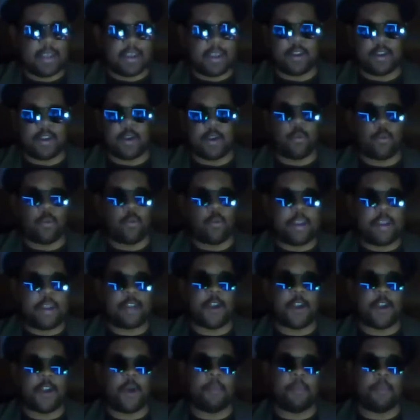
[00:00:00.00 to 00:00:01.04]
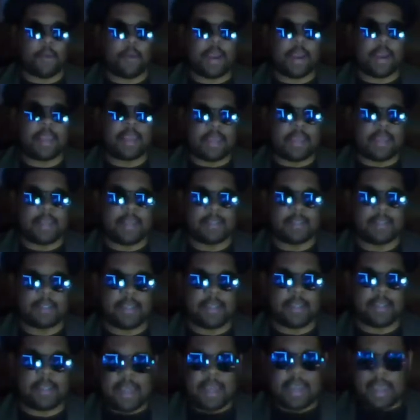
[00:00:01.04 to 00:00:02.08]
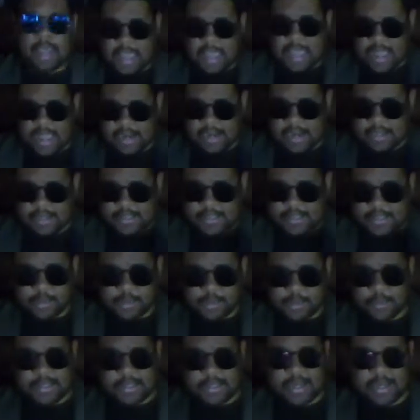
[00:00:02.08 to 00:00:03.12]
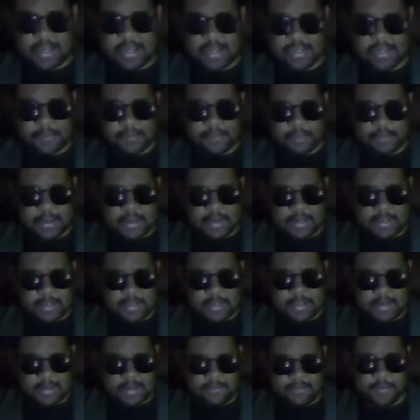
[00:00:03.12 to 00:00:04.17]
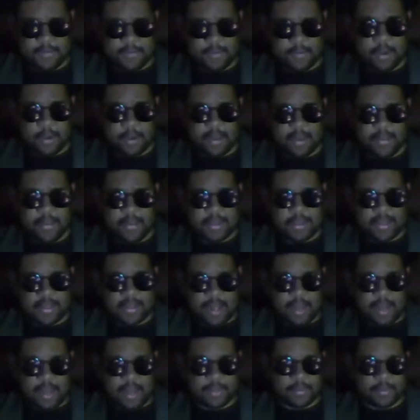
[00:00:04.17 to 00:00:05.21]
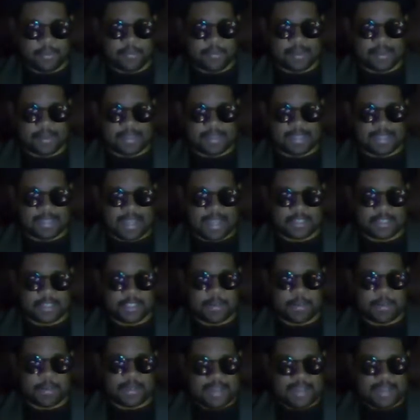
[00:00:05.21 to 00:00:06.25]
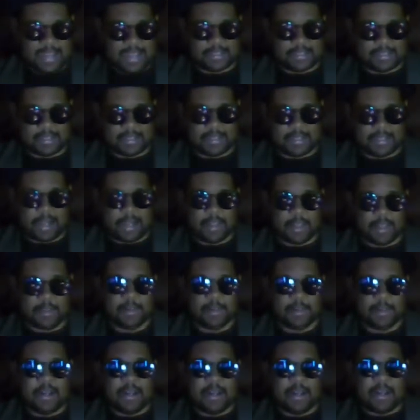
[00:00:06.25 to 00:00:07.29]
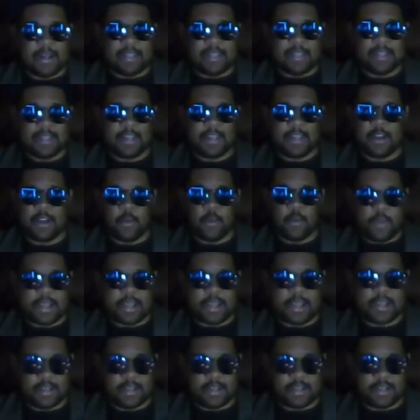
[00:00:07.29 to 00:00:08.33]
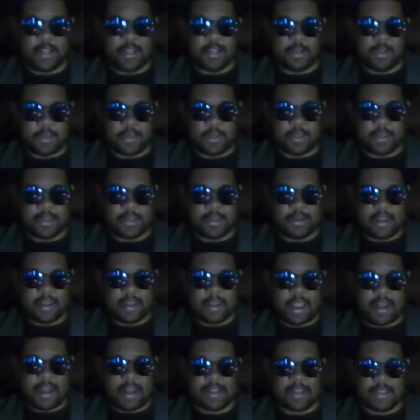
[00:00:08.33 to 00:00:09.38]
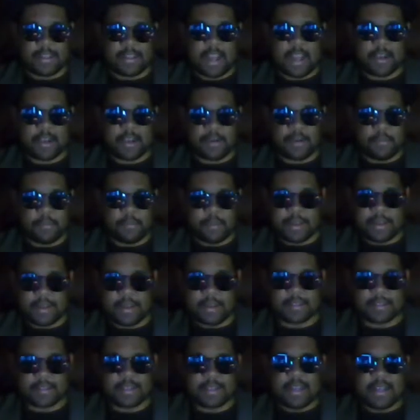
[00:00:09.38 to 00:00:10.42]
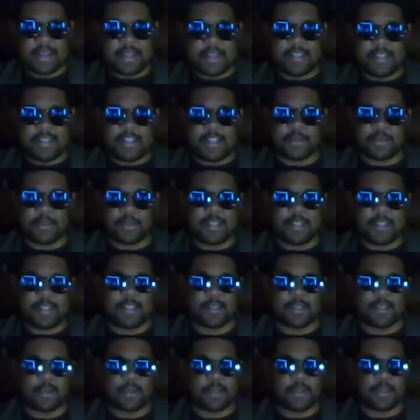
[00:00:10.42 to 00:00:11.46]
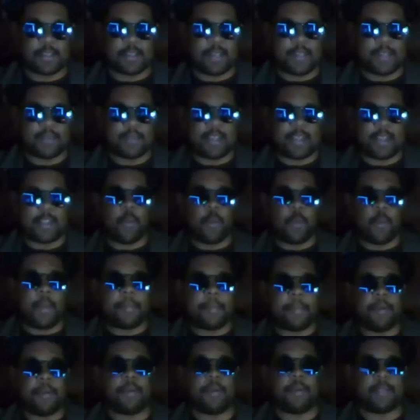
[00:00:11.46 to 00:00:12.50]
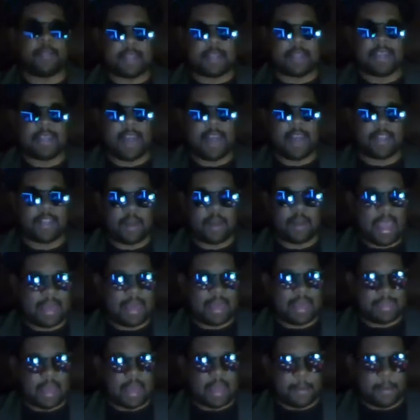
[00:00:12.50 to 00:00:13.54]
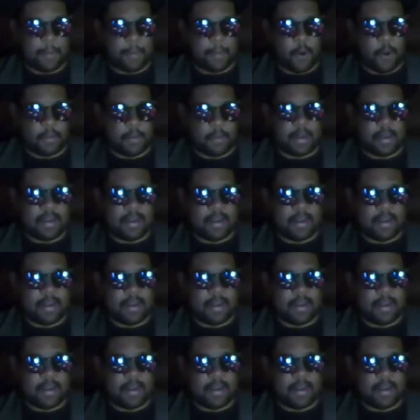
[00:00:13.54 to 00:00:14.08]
You know, we don't break easily. And Central City is a bit different, where I think Gotham is, likes to be tested. Gotham, like, you know, we can deal with it and it's not going to break us. Central City sort of seems like, you know, we pull together at that moment.